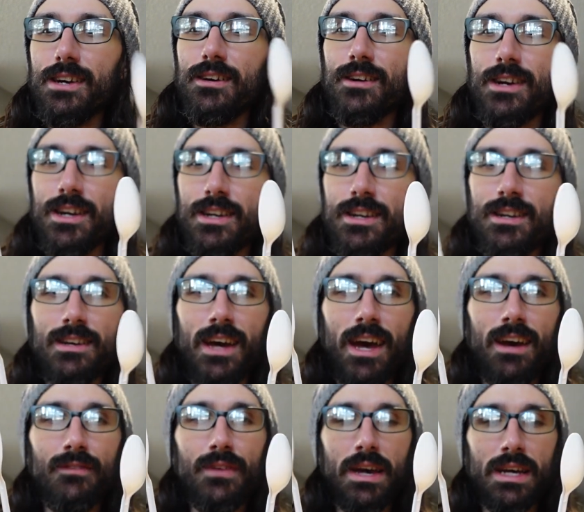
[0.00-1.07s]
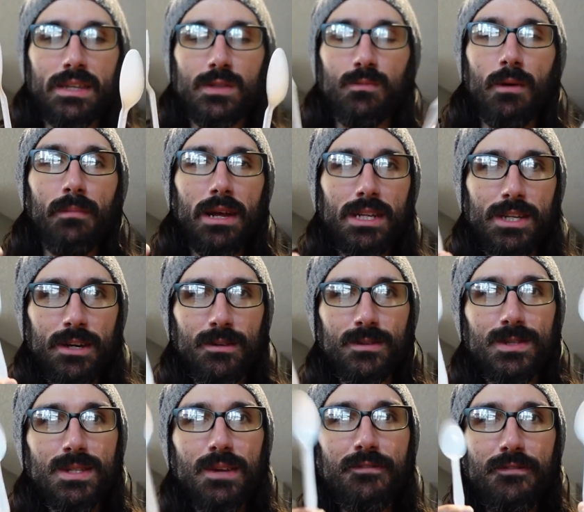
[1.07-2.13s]
are gonna have as
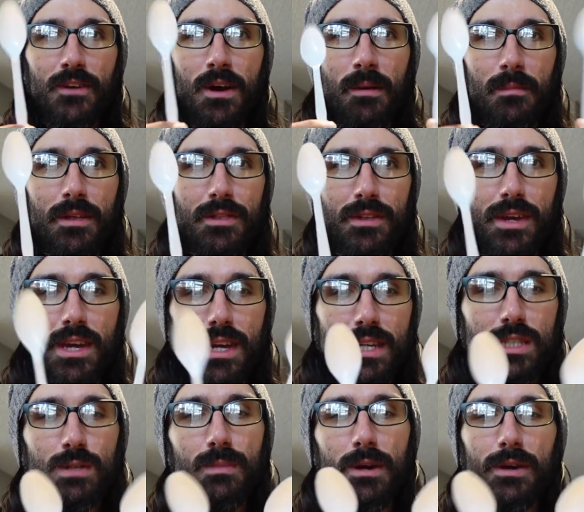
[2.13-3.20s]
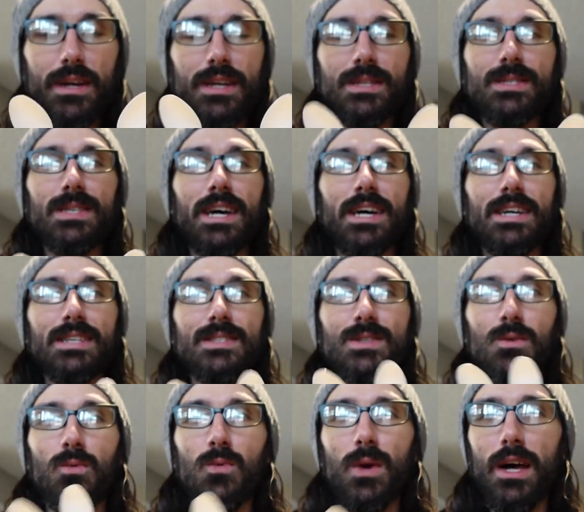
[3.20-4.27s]
mementos from the experience
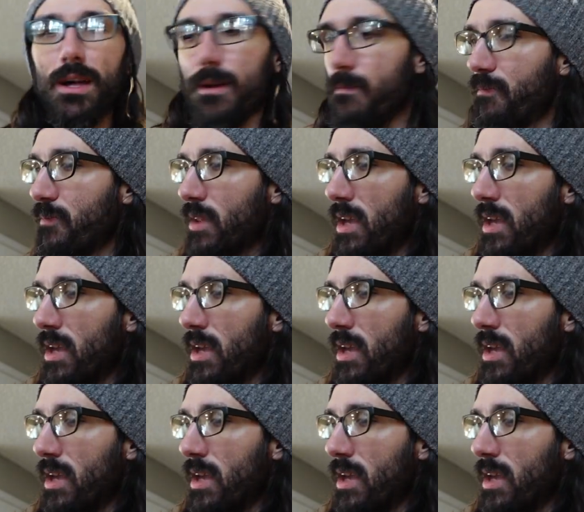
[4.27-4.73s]
as well.